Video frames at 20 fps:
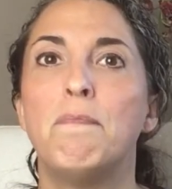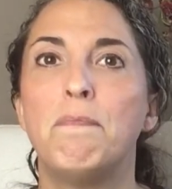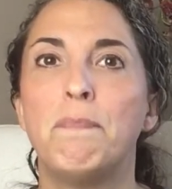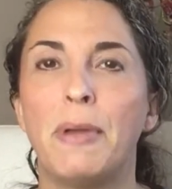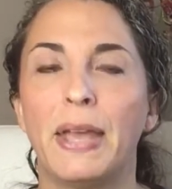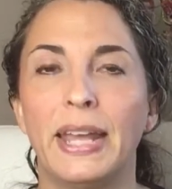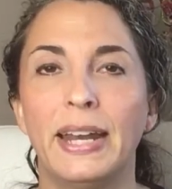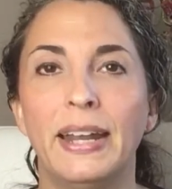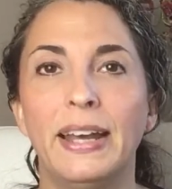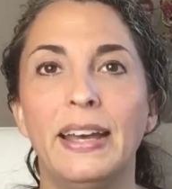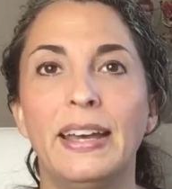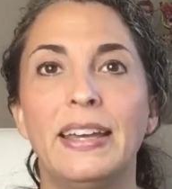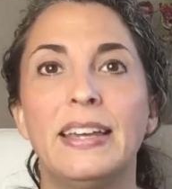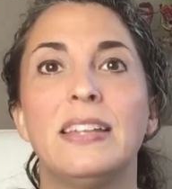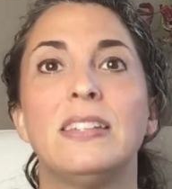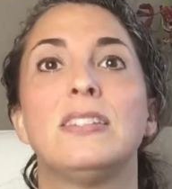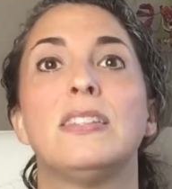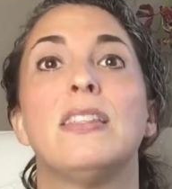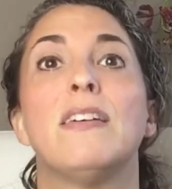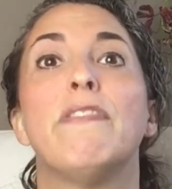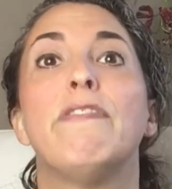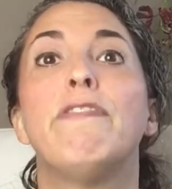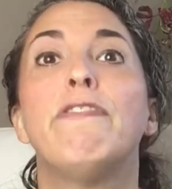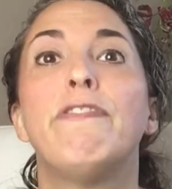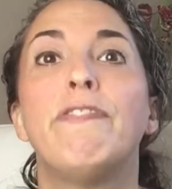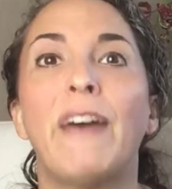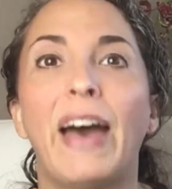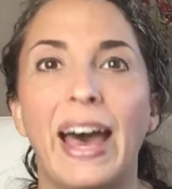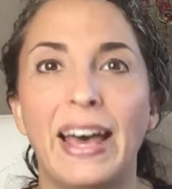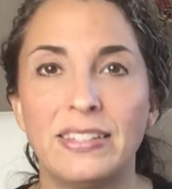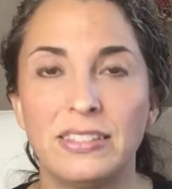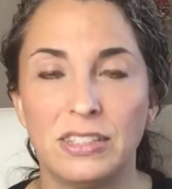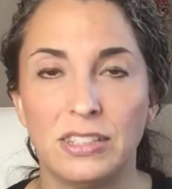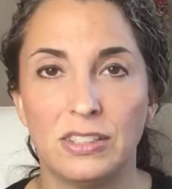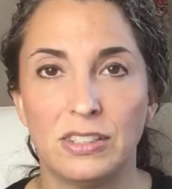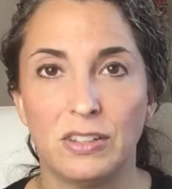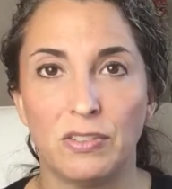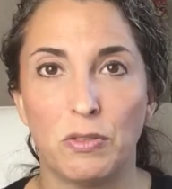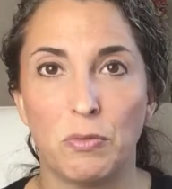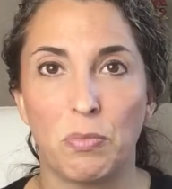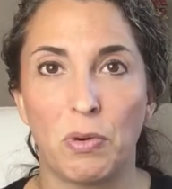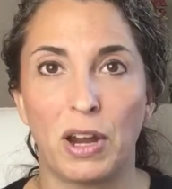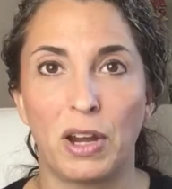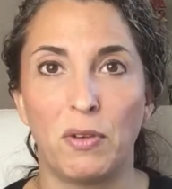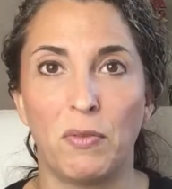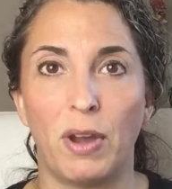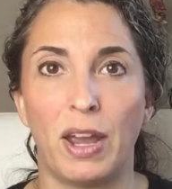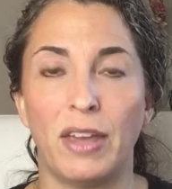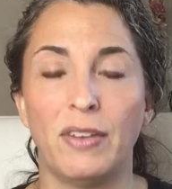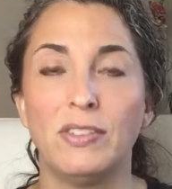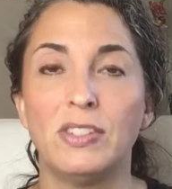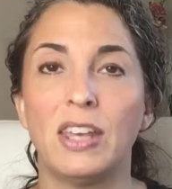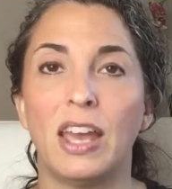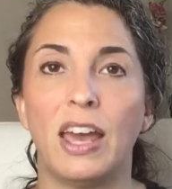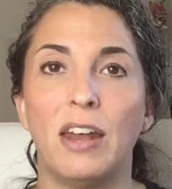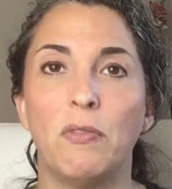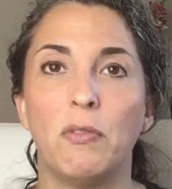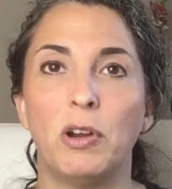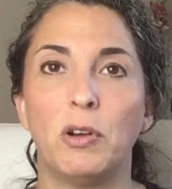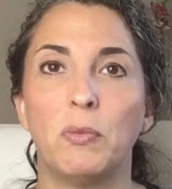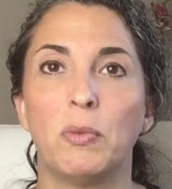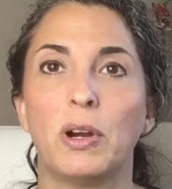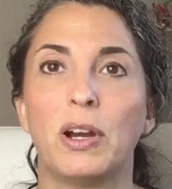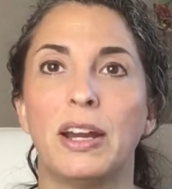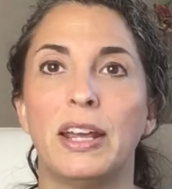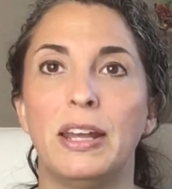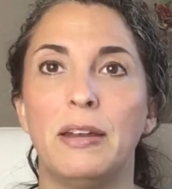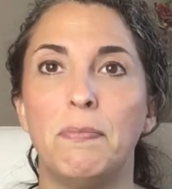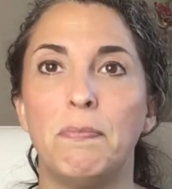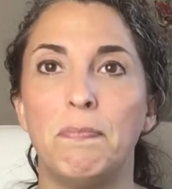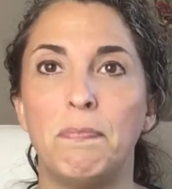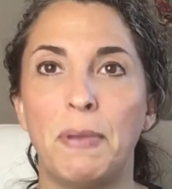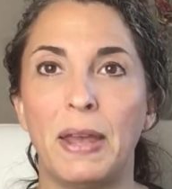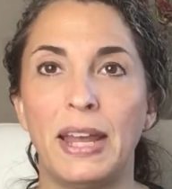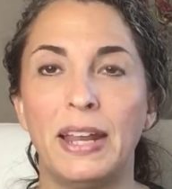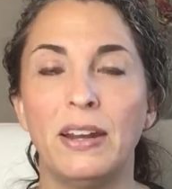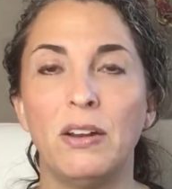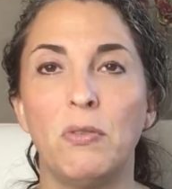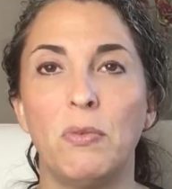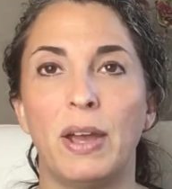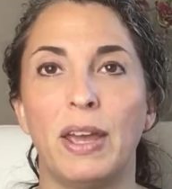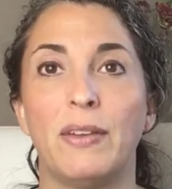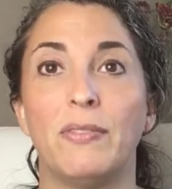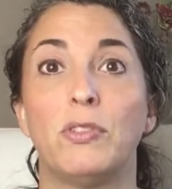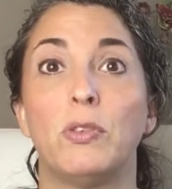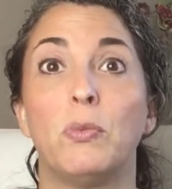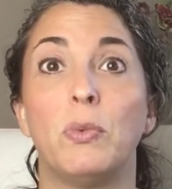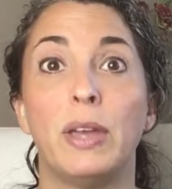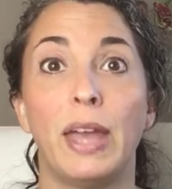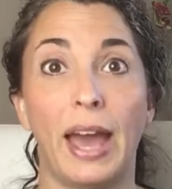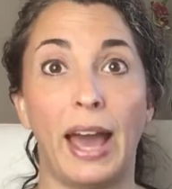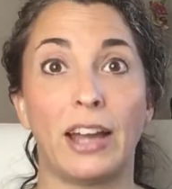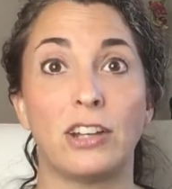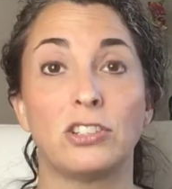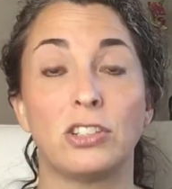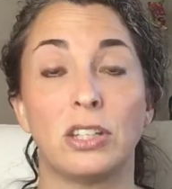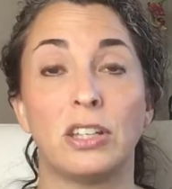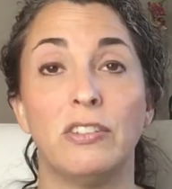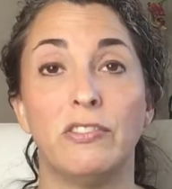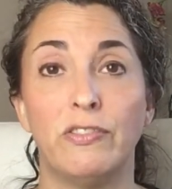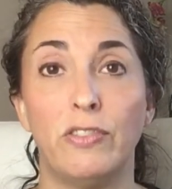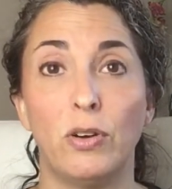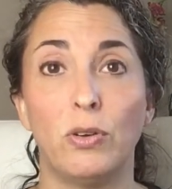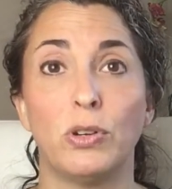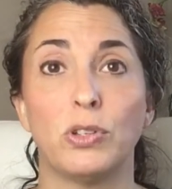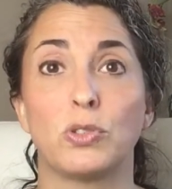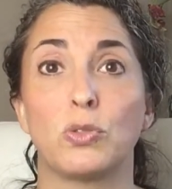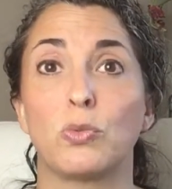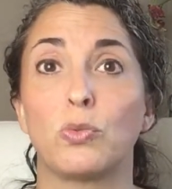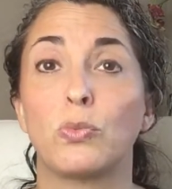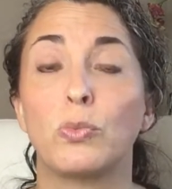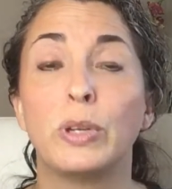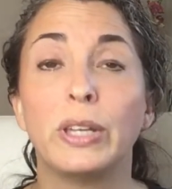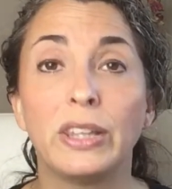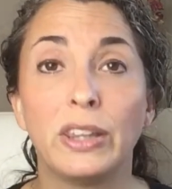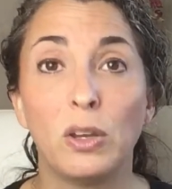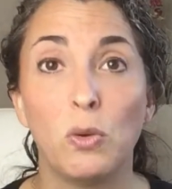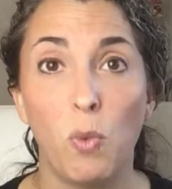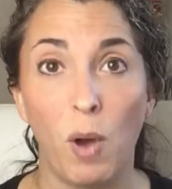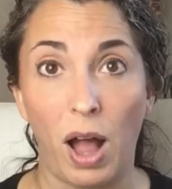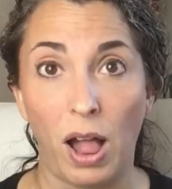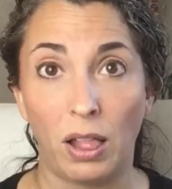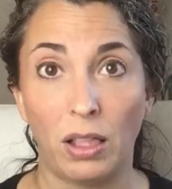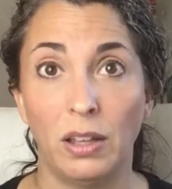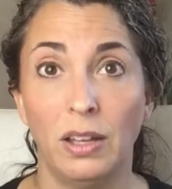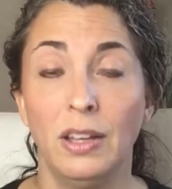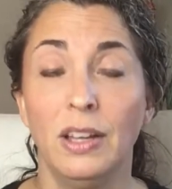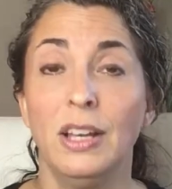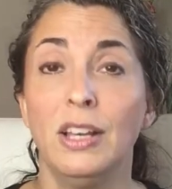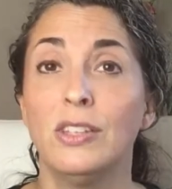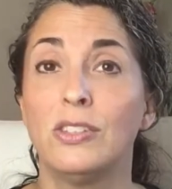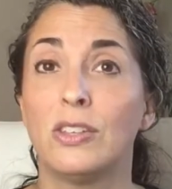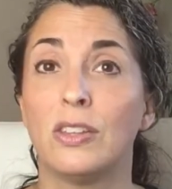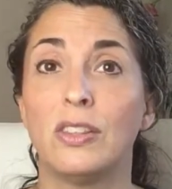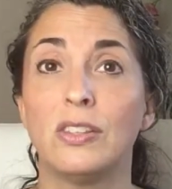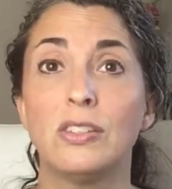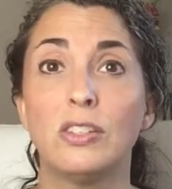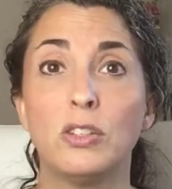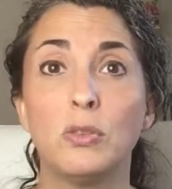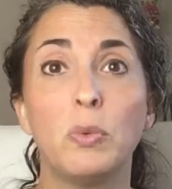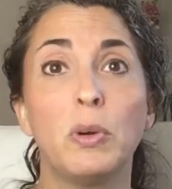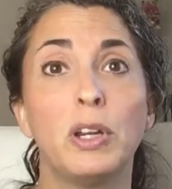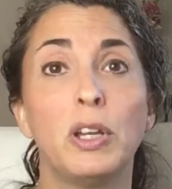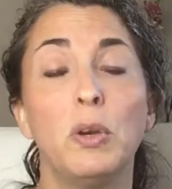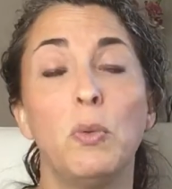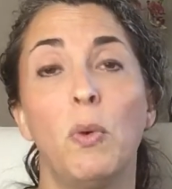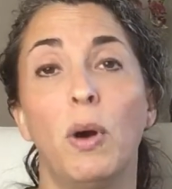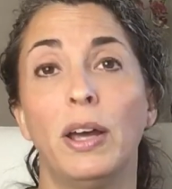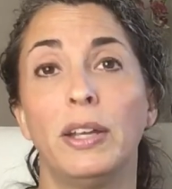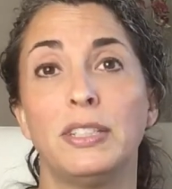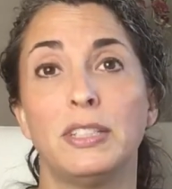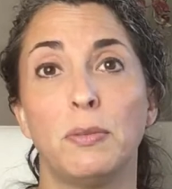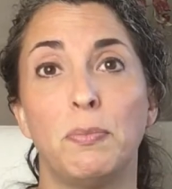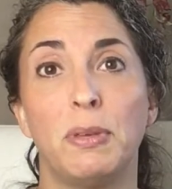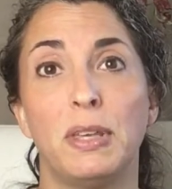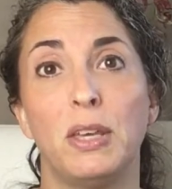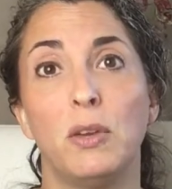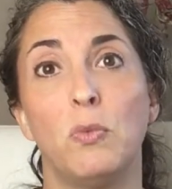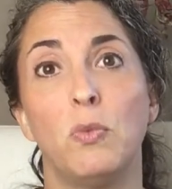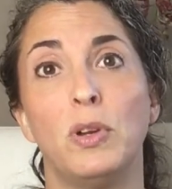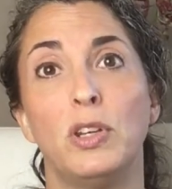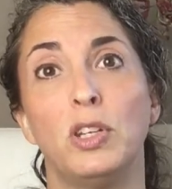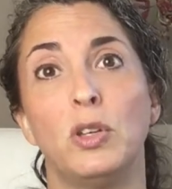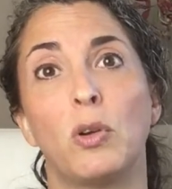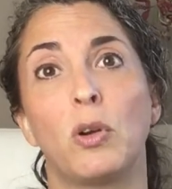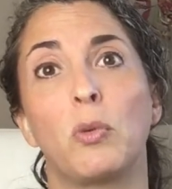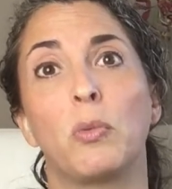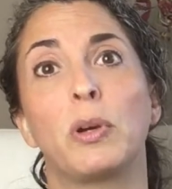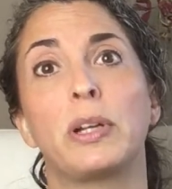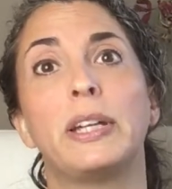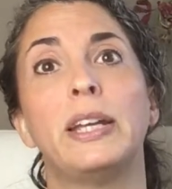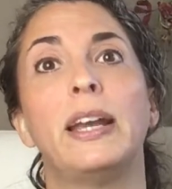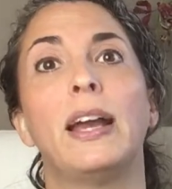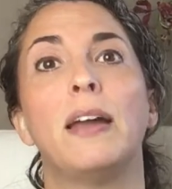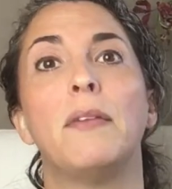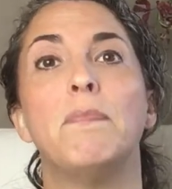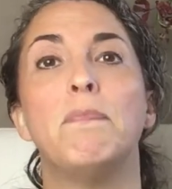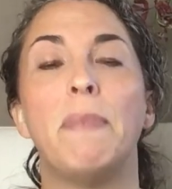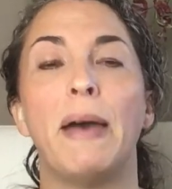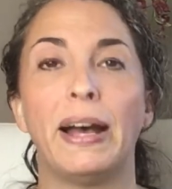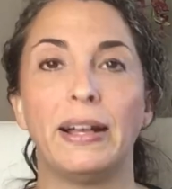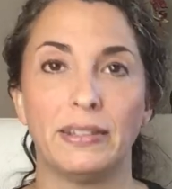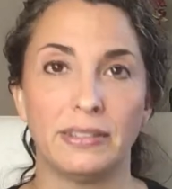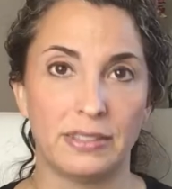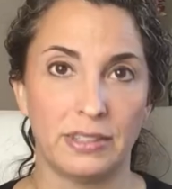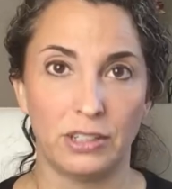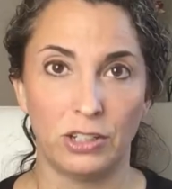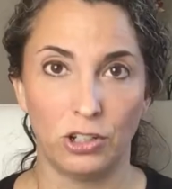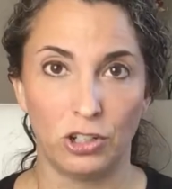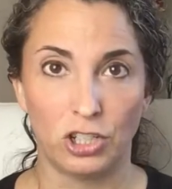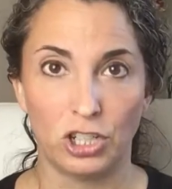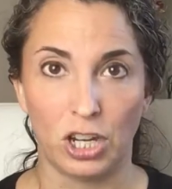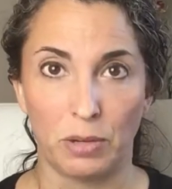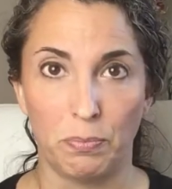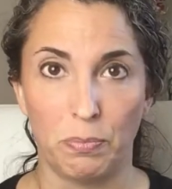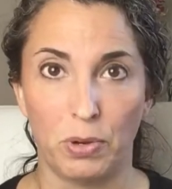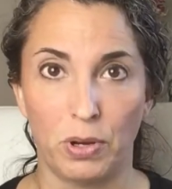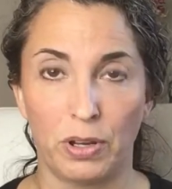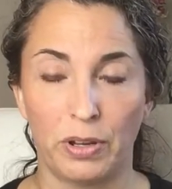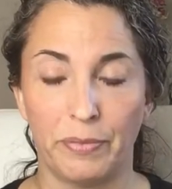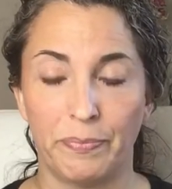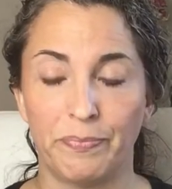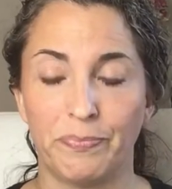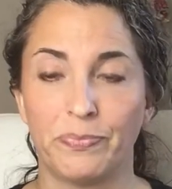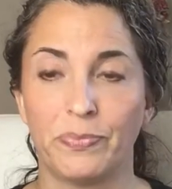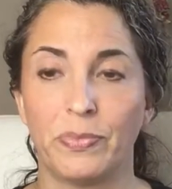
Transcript: Beta is the fastest of the brain waves, and when we're in beta waves, we actually can focus really well. So this is where you want to be when you are working on balancing your checkbook.